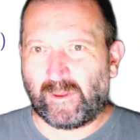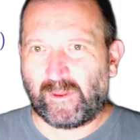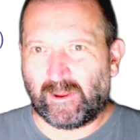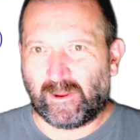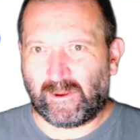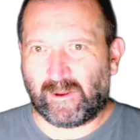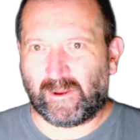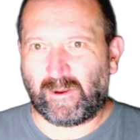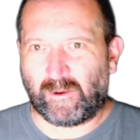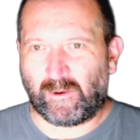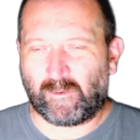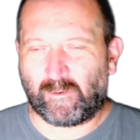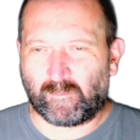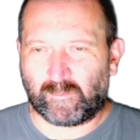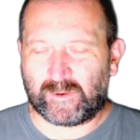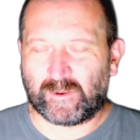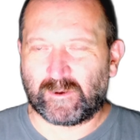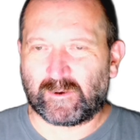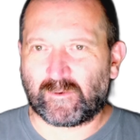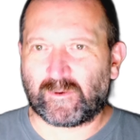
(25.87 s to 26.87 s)

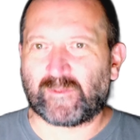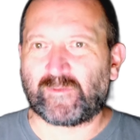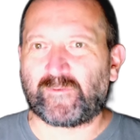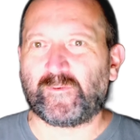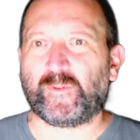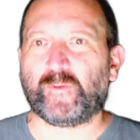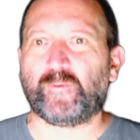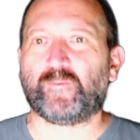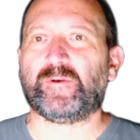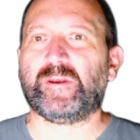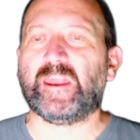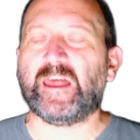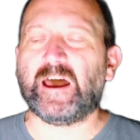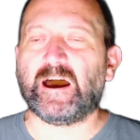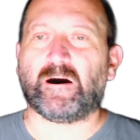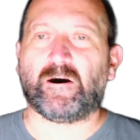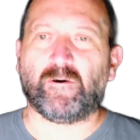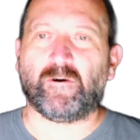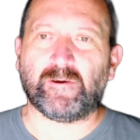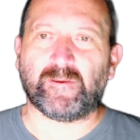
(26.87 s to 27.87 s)
we are going to do
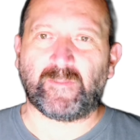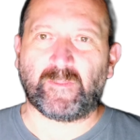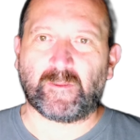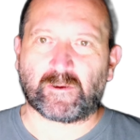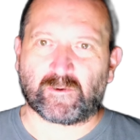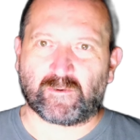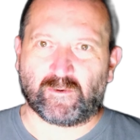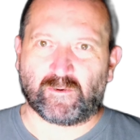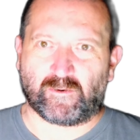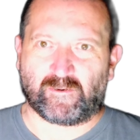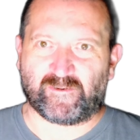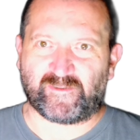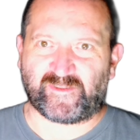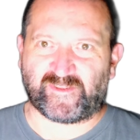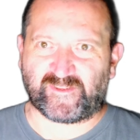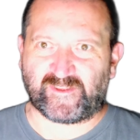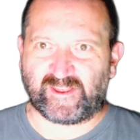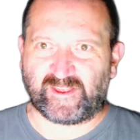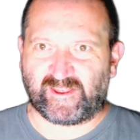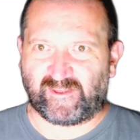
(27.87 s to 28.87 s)
now in the
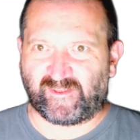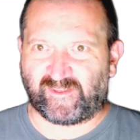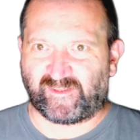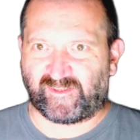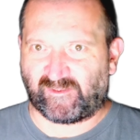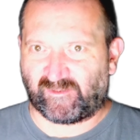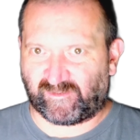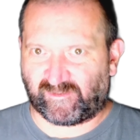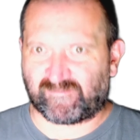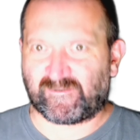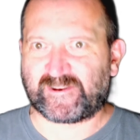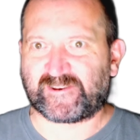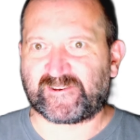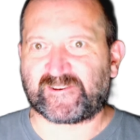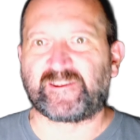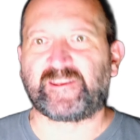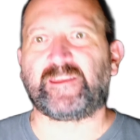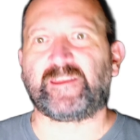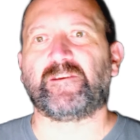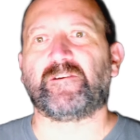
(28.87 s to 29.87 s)
course is
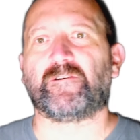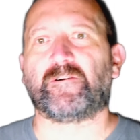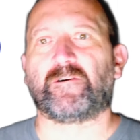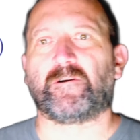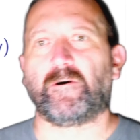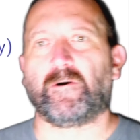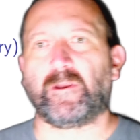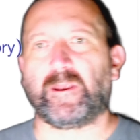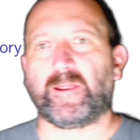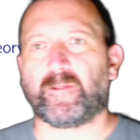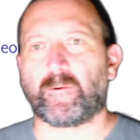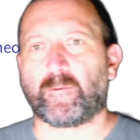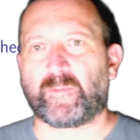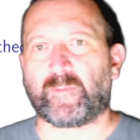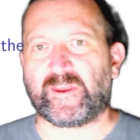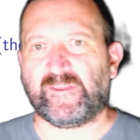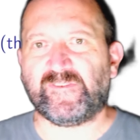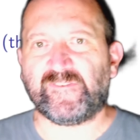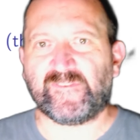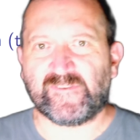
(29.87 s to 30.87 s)
switch gear a little
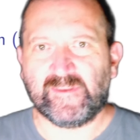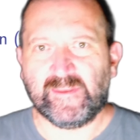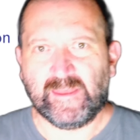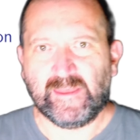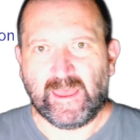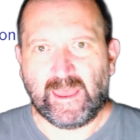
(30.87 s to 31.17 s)
bit